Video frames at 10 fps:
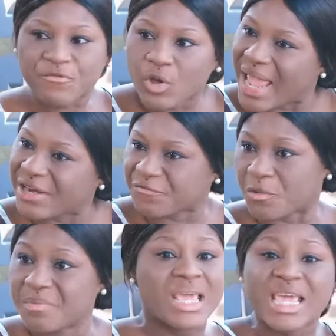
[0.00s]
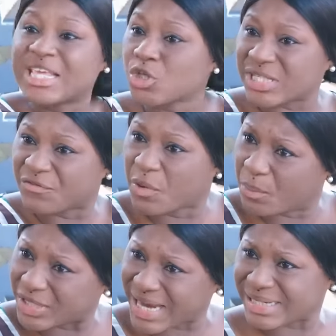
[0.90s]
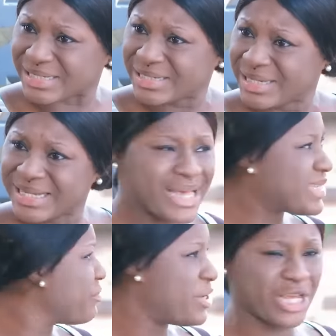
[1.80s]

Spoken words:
I've not heard from him. He's not even bothered. He has some